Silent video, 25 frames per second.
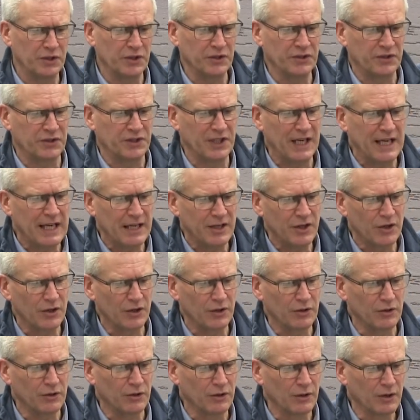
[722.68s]
to see
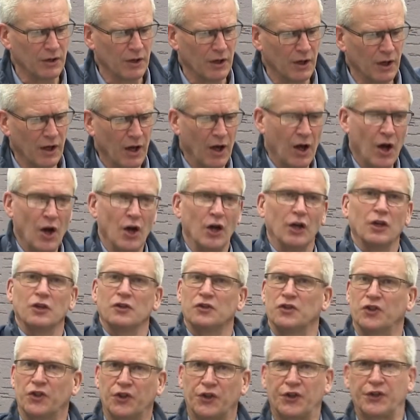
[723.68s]
you
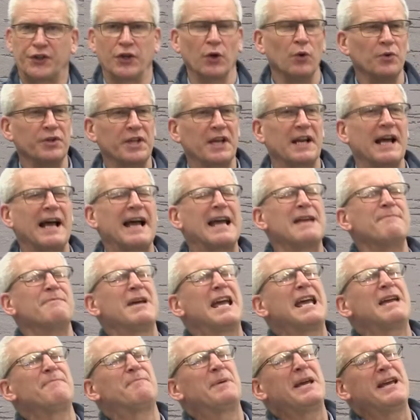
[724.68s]
so that I
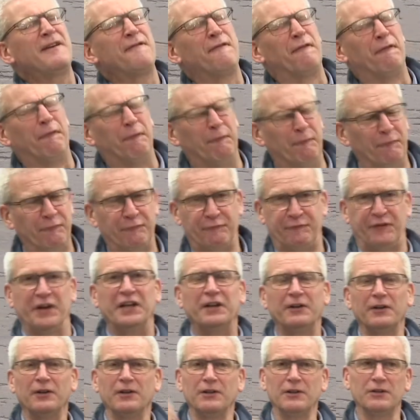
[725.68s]
may be
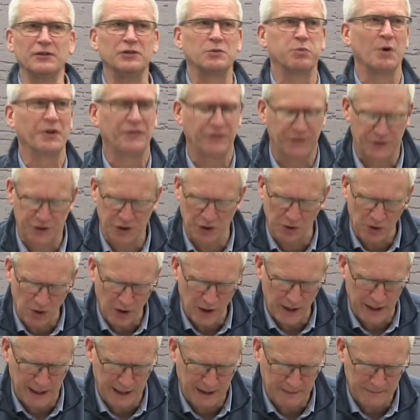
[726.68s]
filled with
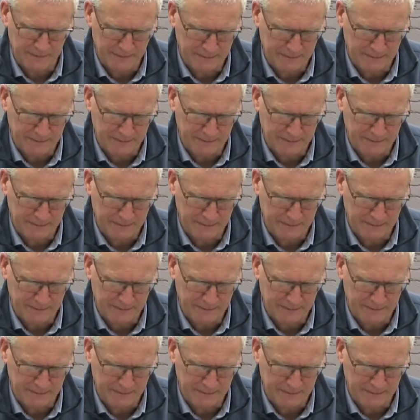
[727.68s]
joy.